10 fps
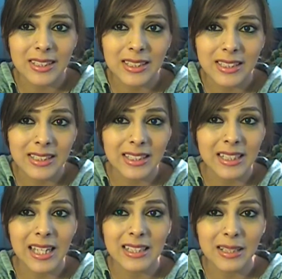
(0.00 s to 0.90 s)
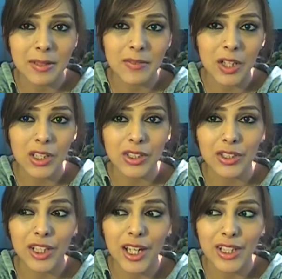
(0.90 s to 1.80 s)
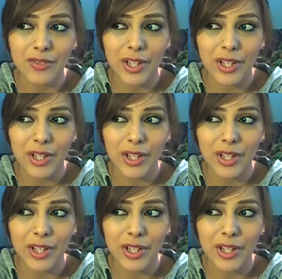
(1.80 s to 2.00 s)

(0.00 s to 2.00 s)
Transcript: since the last time I've talked to you guys.